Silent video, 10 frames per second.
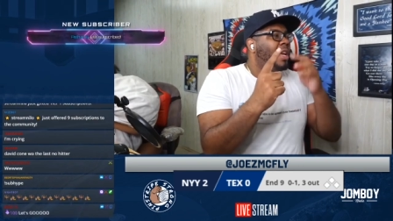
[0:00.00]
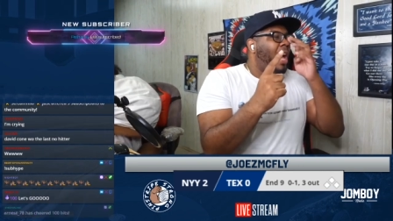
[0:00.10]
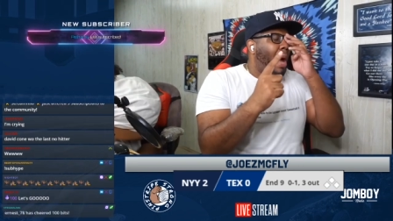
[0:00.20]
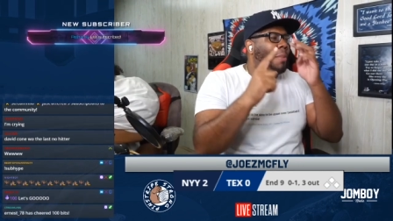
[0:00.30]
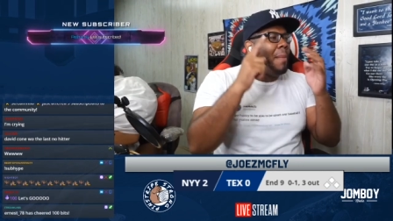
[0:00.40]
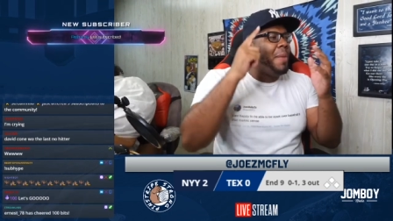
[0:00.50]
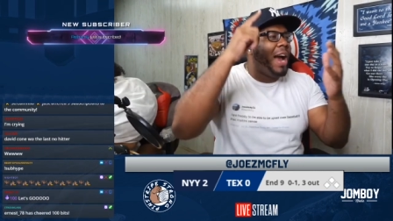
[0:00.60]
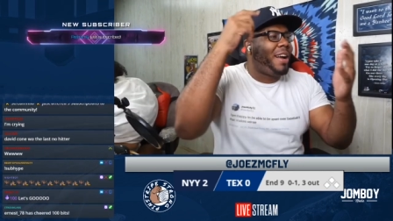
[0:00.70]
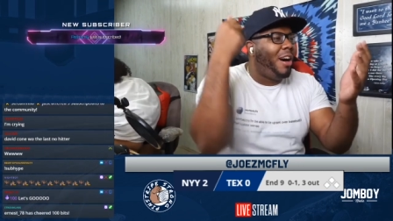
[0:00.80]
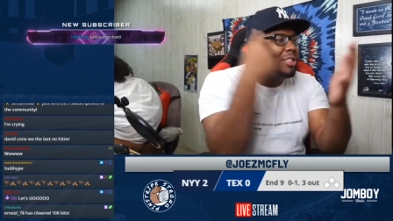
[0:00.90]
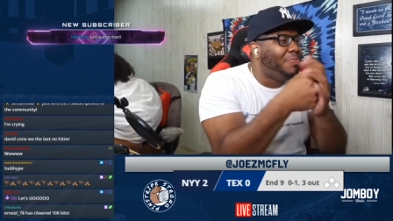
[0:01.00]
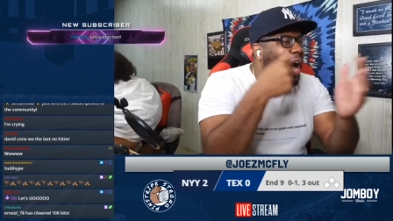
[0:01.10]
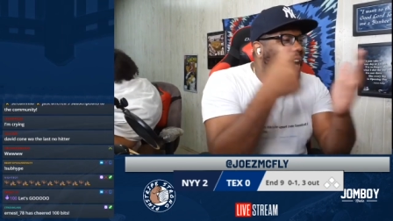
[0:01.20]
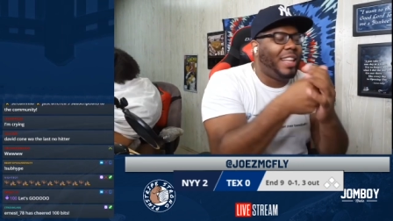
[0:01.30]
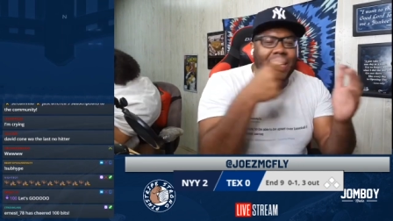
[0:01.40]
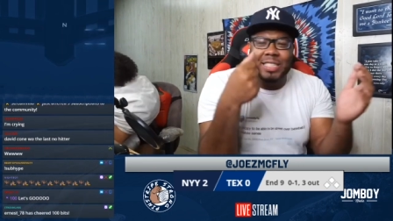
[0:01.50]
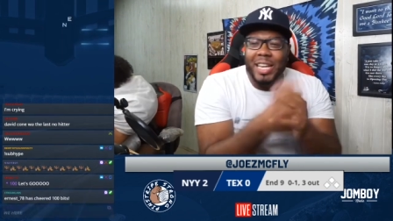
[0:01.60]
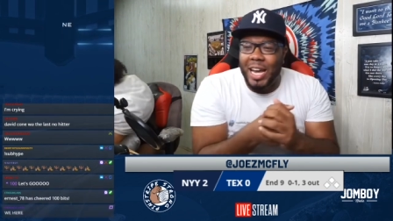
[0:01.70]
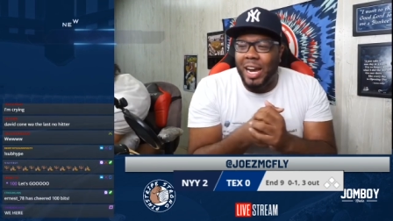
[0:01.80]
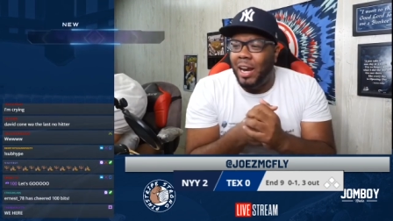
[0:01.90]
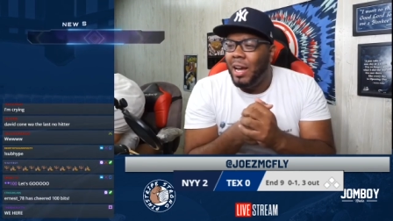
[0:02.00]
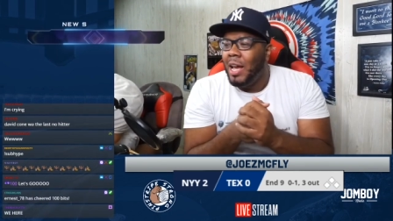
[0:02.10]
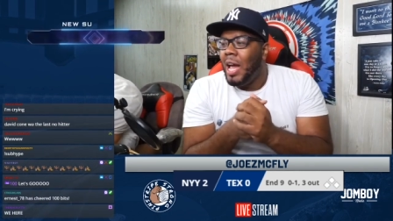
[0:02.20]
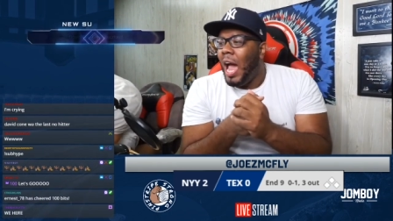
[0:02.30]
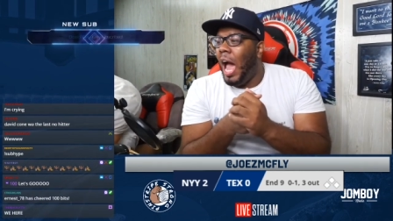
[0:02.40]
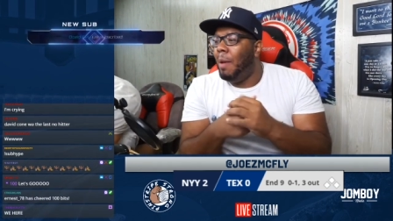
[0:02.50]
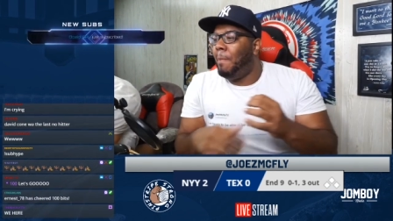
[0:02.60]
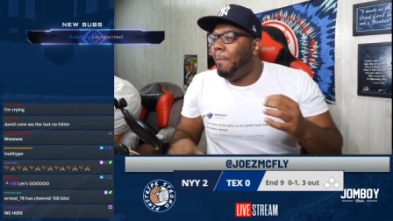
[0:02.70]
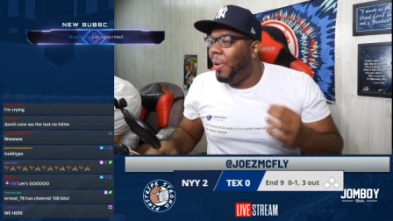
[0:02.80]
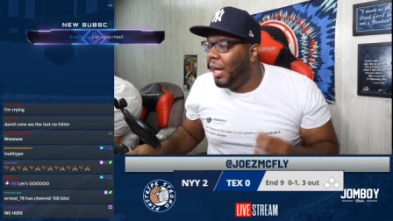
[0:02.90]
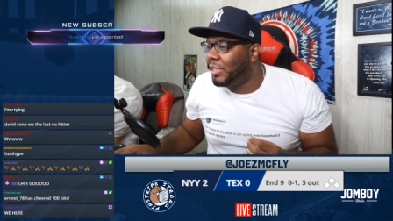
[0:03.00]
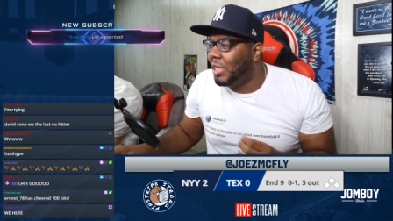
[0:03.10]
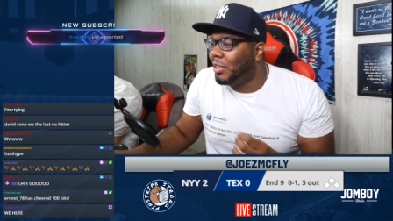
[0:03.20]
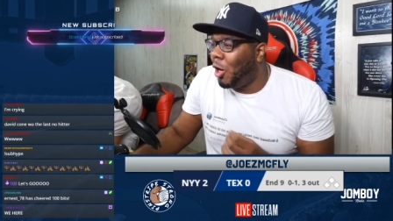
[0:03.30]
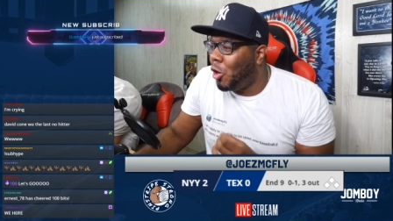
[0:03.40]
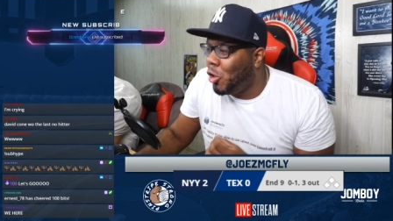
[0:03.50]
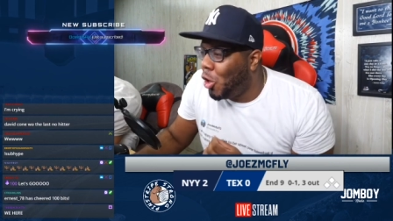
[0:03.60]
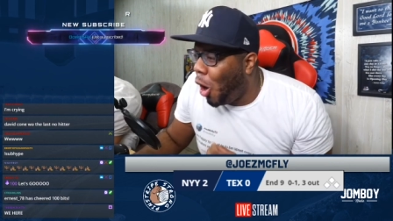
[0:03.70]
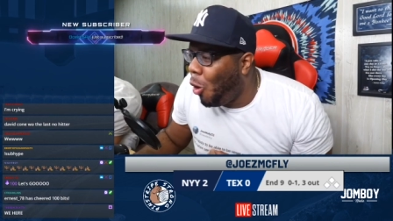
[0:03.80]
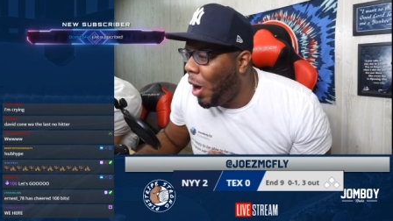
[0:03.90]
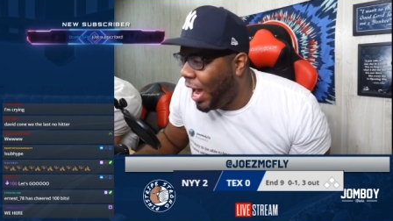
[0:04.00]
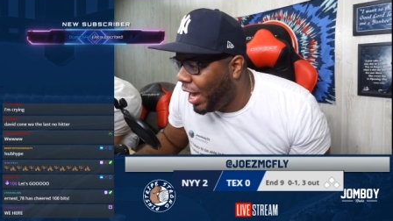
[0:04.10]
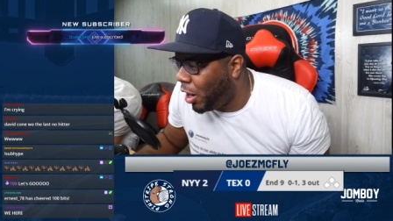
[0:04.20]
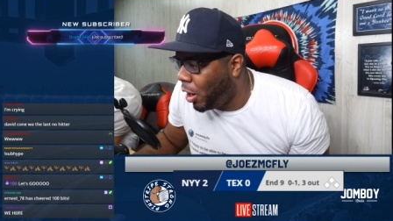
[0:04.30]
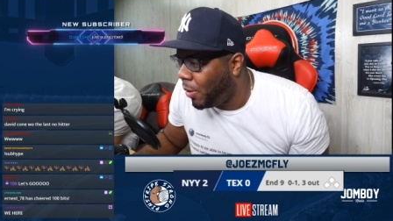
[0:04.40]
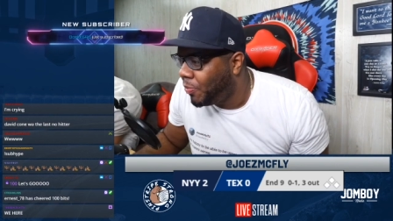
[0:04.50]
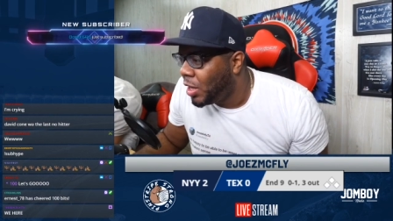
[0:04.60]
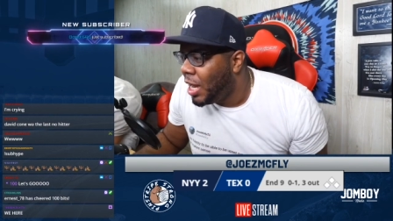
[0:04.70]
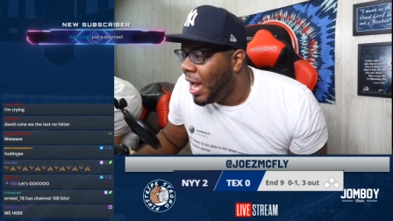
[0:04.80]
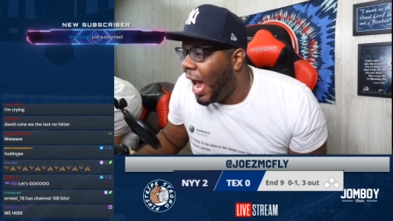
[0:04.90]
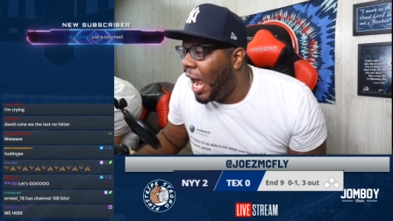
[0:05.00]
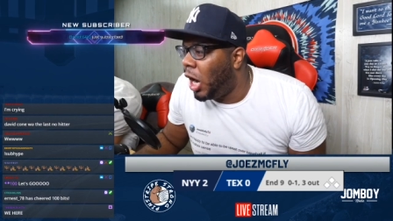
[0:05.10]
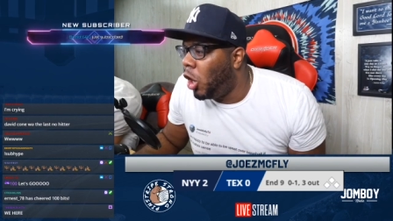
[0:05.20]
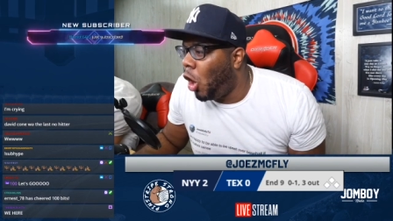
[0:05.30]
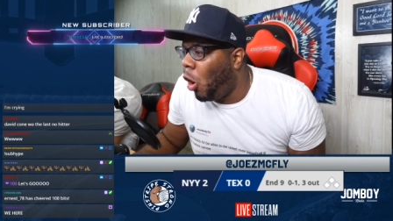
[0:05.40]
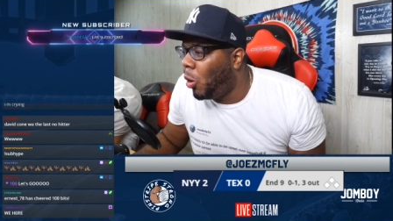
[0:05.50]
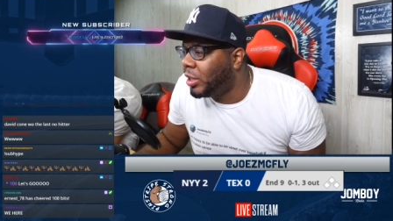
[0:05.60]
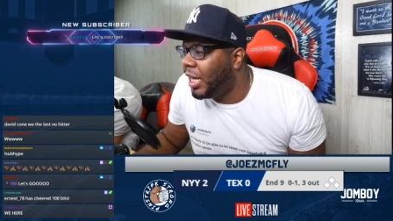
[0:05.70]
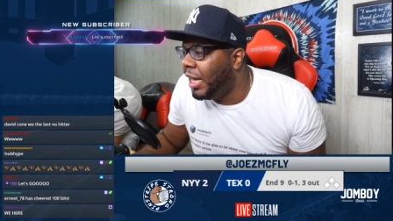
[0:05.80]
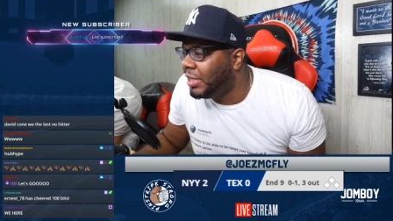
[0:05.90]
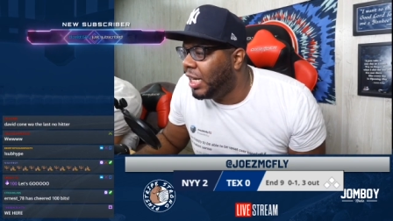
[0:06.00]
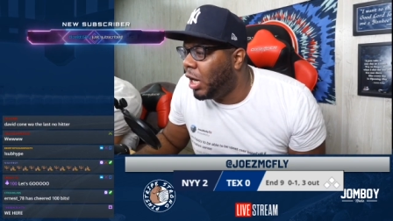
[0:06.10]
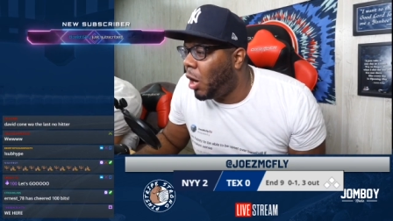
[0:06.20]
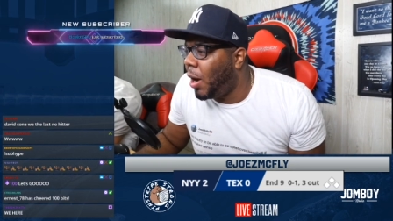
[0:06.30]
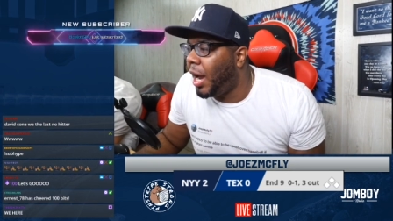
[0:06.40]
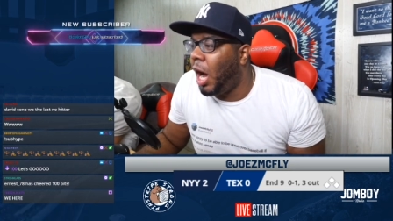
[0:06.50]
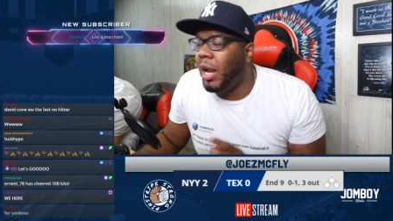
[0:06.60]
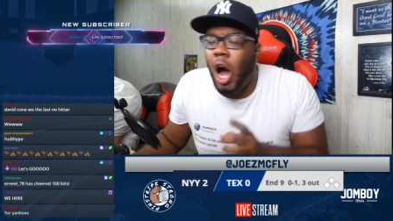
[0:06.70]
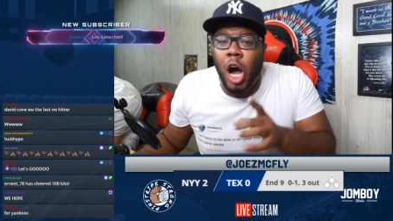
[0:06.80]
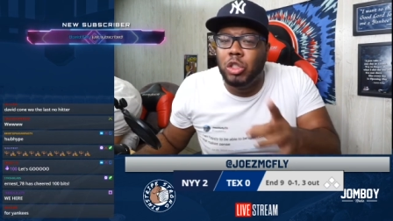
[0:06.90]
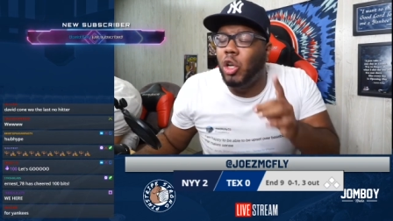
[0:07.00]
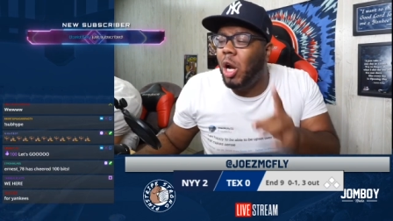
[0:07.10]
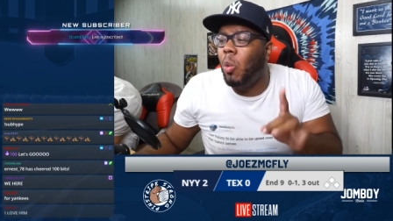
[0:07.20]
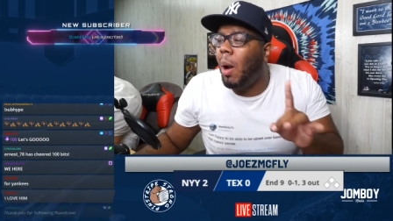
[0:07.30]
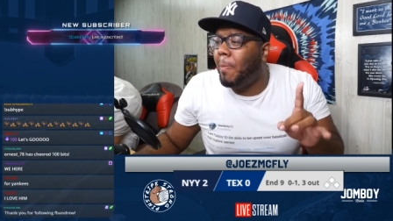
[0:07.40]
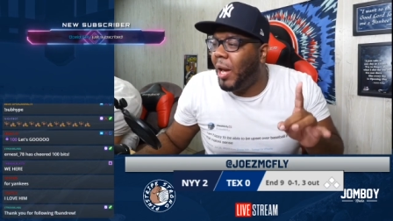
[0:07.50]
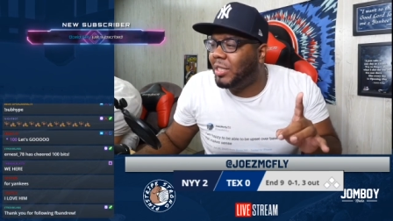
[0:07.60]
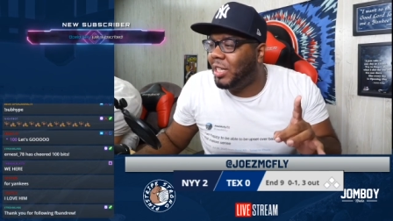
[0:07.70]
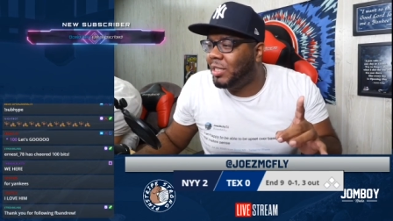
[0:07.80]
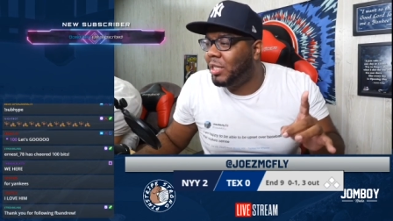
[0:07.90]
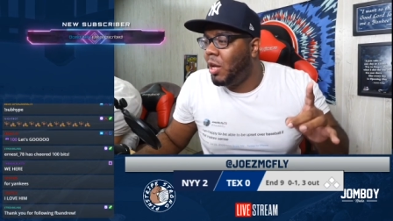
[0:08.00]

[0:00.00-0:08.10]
And my man comes back this year and pitches a no hitter and lowers his ERA in 101 pitches,